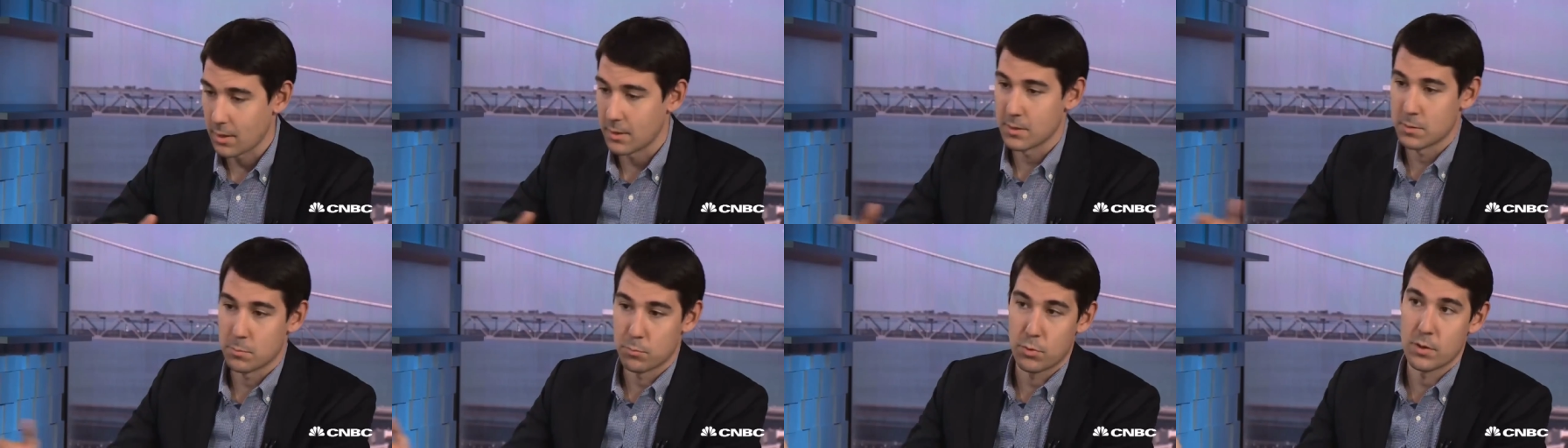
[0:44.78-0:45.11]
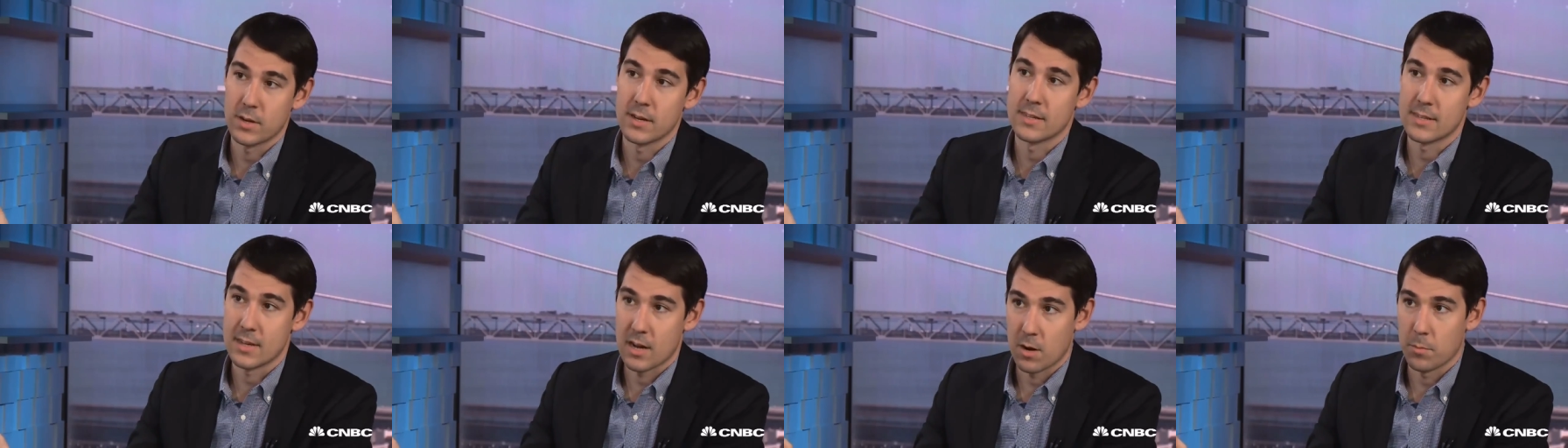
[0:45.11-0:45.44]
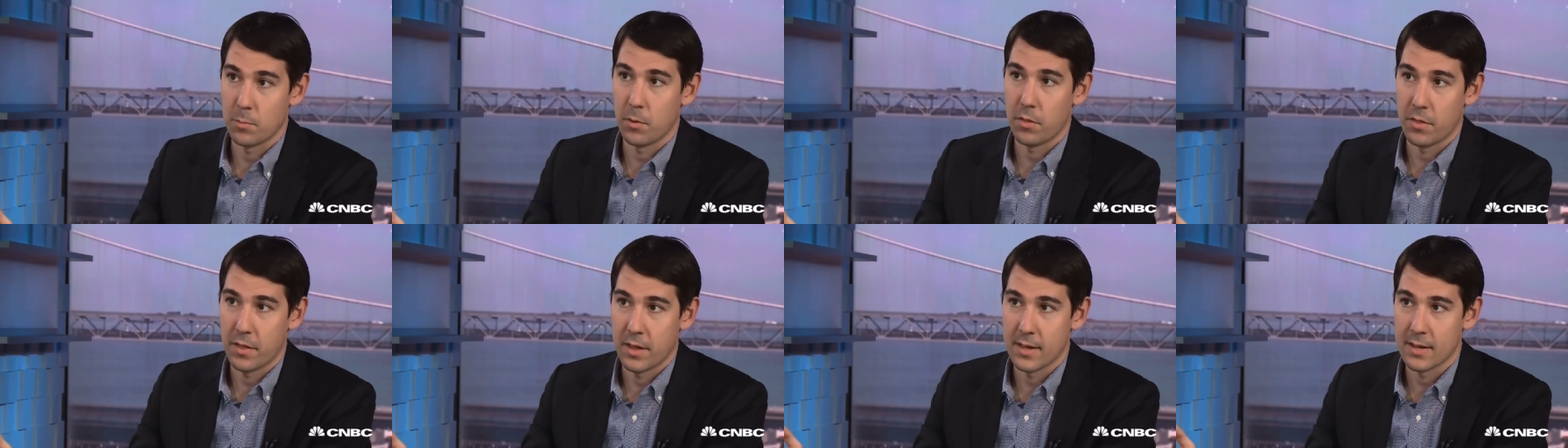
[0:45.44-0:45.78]
done some pretty
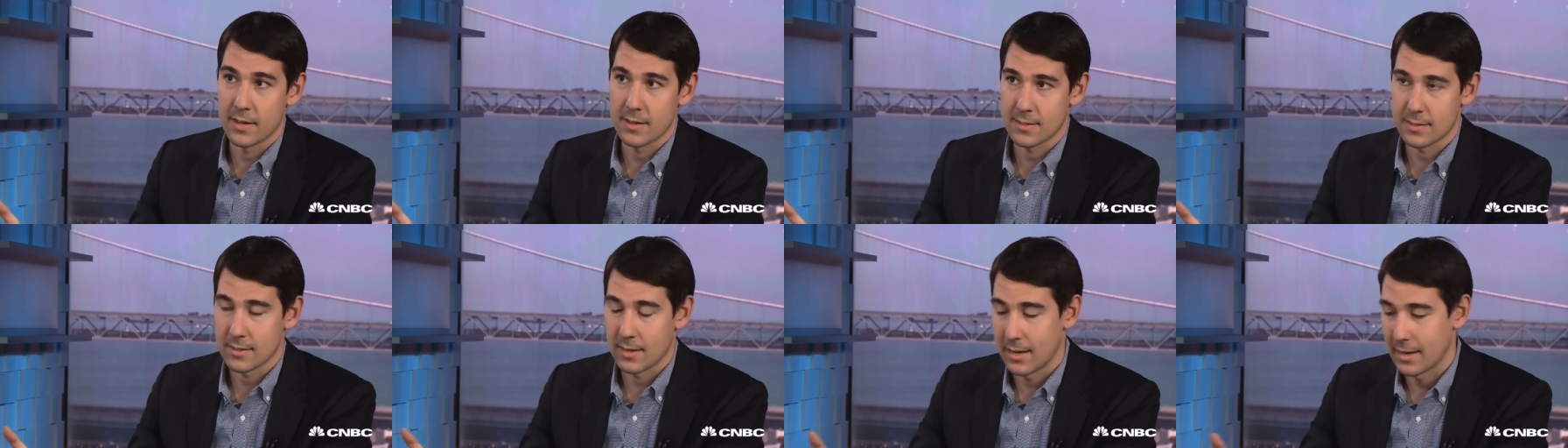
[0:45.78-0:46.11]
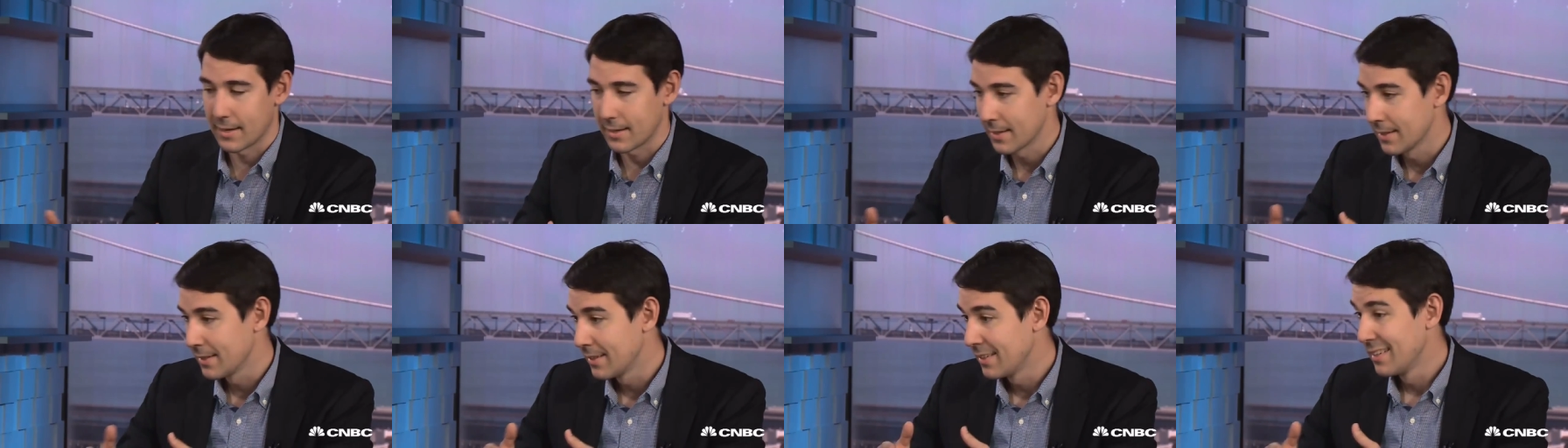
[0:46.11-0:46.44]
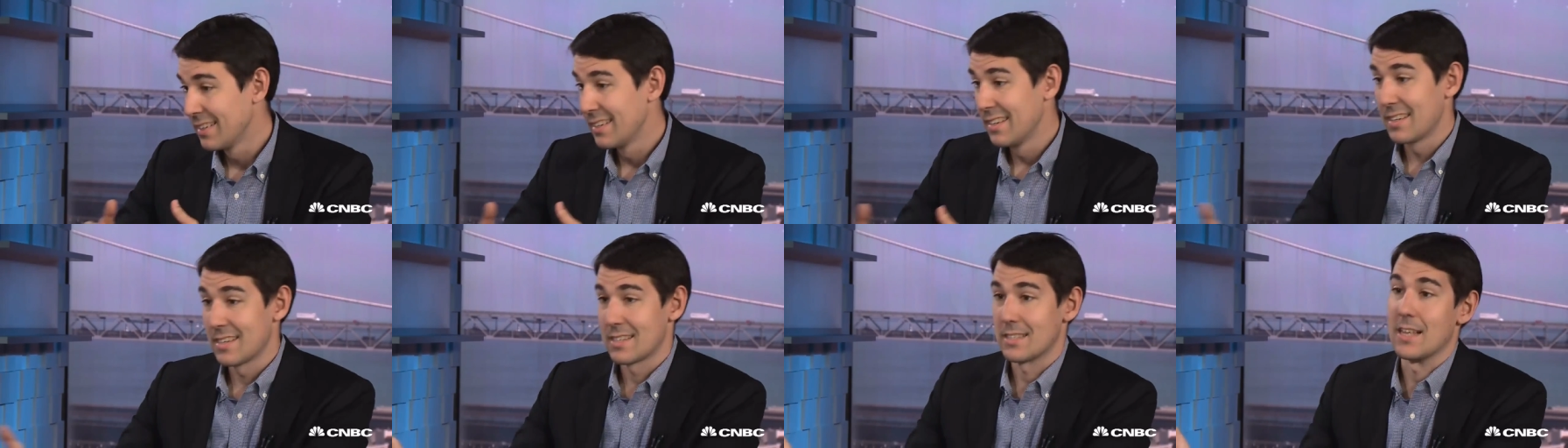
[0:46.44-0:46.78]
terrible things, like
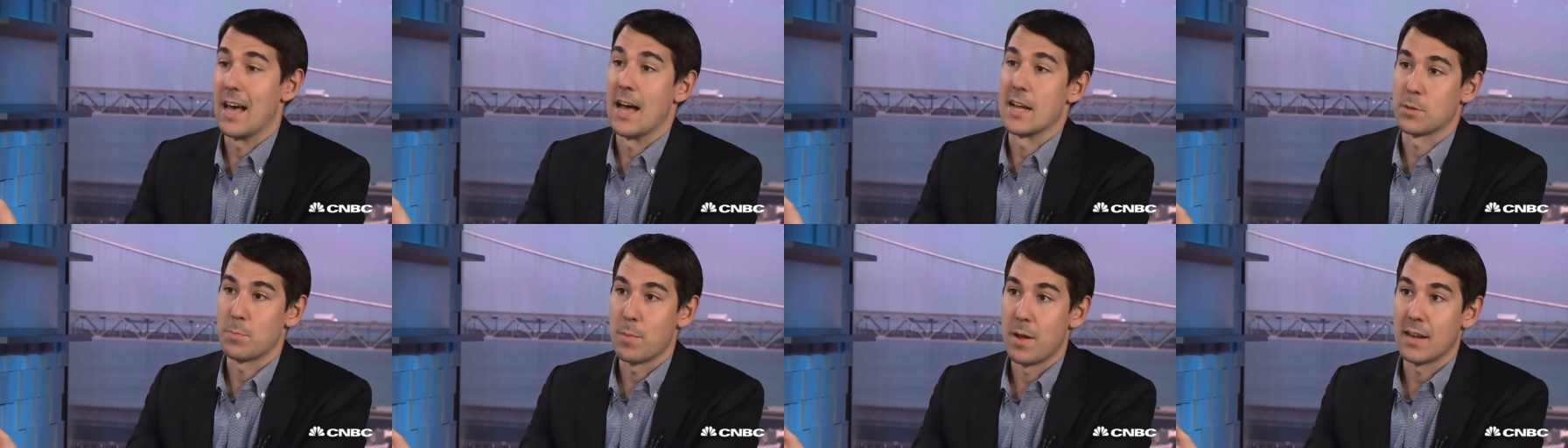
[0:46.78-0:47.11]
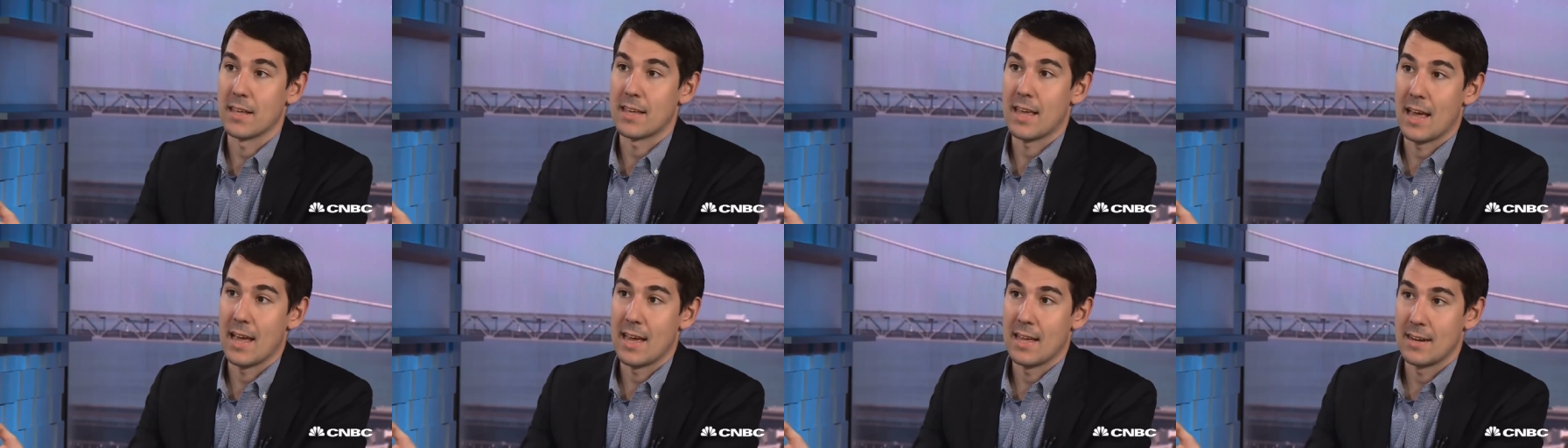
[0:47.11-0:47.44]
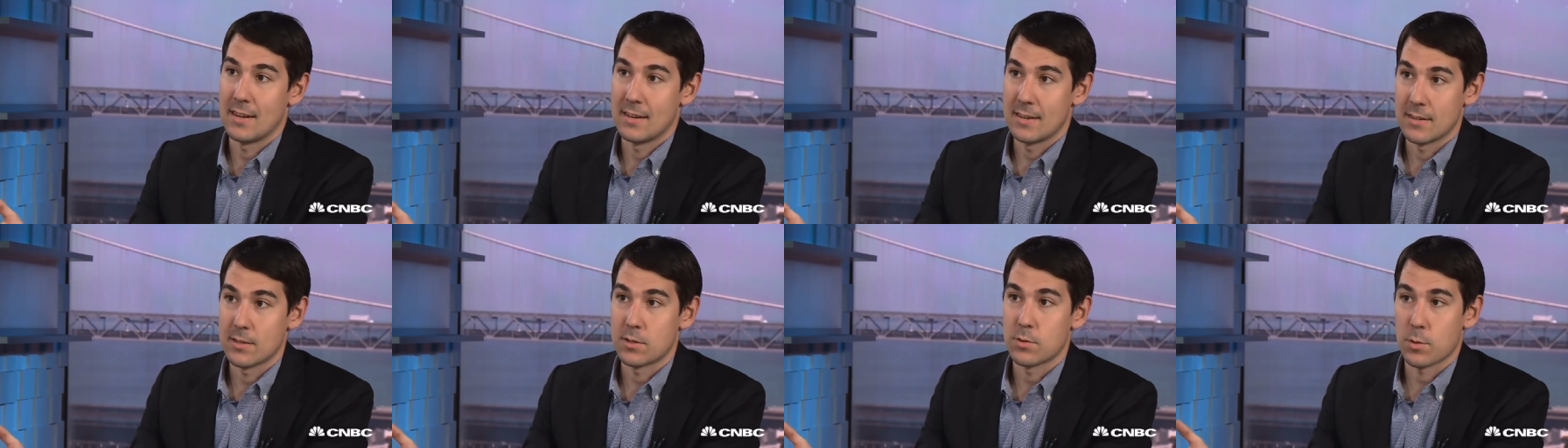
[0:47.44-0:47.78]
slash Medicaid
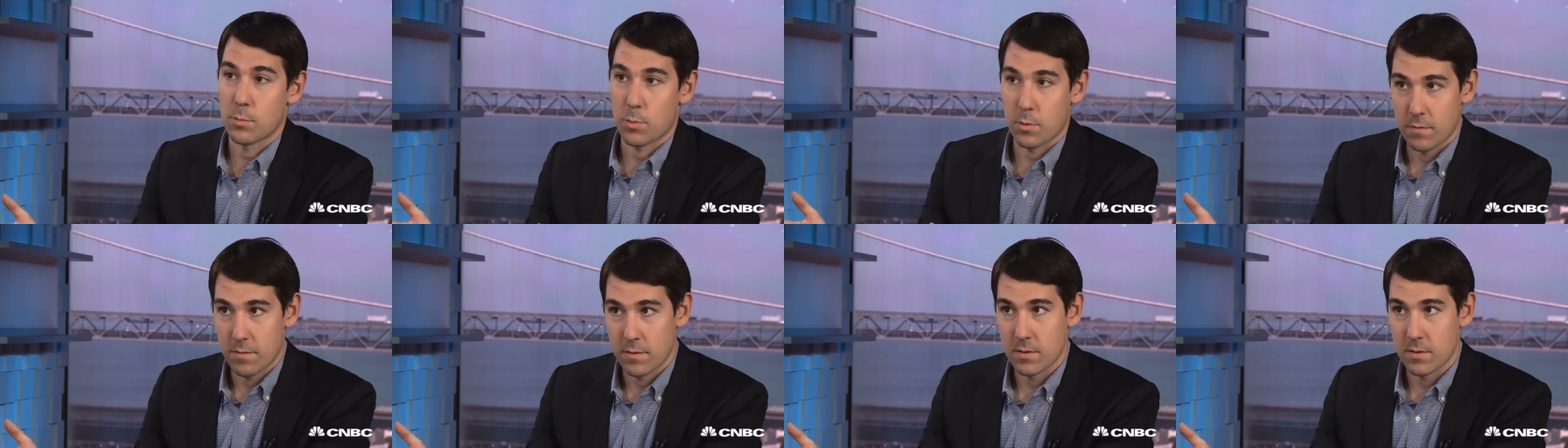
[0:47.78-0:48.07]
in a district with